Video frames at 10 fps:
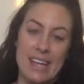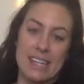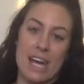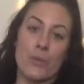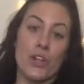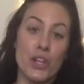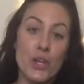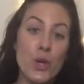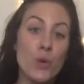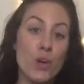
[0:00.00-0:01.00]
Now, when
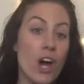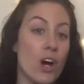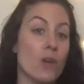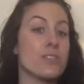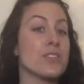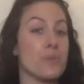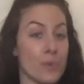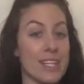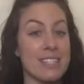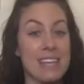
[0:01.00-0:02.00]
you go to
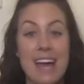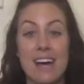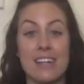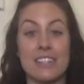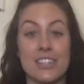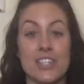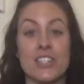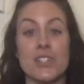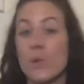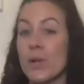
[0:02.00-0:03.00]
retell your
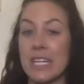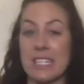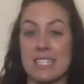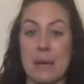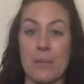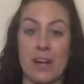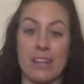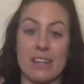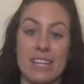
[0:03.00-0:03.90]
story to someone,